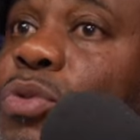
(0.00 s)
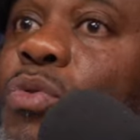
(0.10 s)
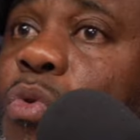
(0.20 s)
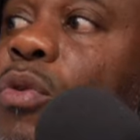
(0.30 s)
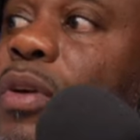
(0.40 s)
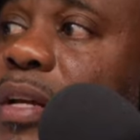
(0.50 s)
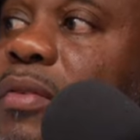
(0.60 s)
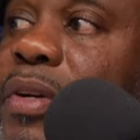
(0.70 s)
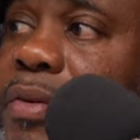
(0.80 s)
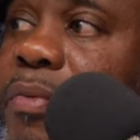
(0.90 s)
To Warren
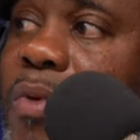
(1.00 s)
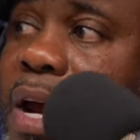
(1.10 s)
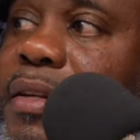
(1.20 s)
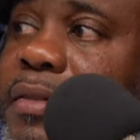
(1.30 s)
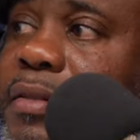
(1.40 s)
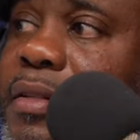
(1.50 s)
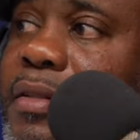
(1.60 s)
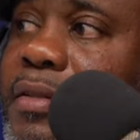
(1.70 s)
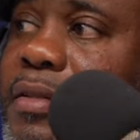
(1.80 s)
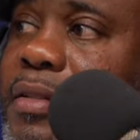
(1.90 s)
Henry, you're right.
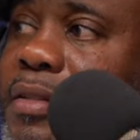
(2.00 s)
Yeah.